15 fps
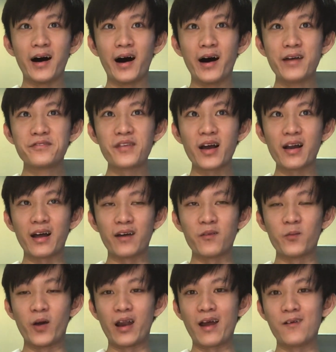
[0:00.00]
In fact, like
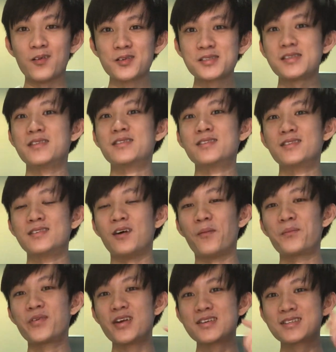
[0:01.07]
when I was in the
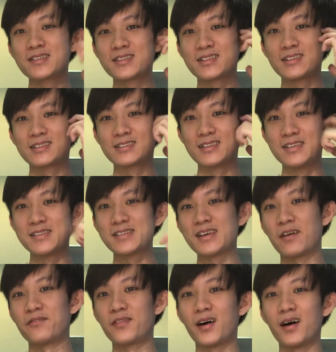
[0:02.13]
operation theatre
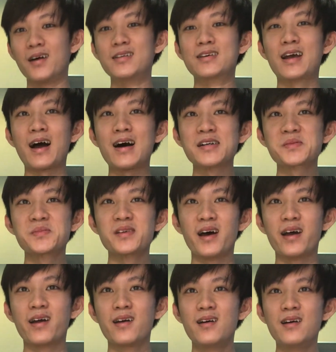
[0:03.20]
itself, the guy asked me
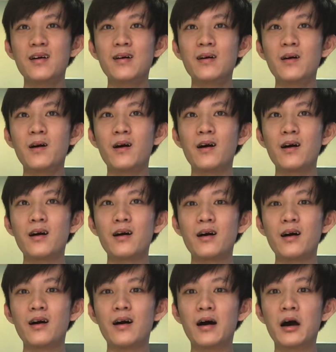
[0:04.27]
like,
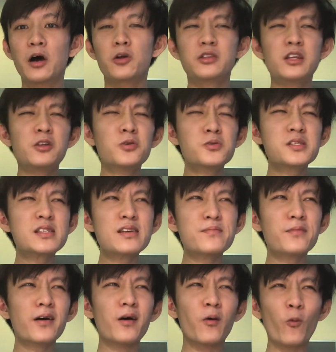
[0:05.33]
did you sleep
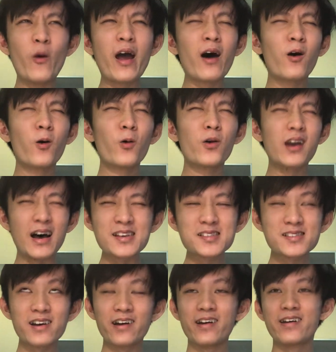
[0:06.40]
well last
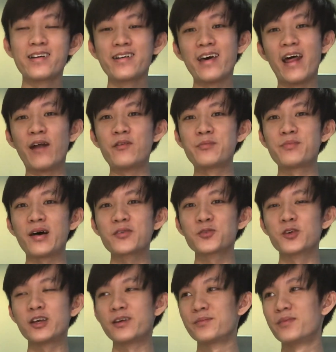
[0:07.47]
night? And I replied to
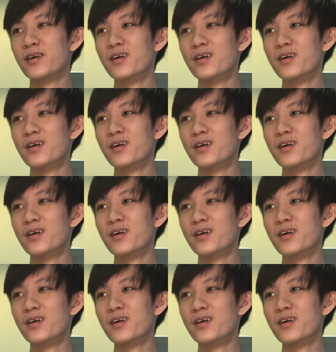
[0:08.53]
him,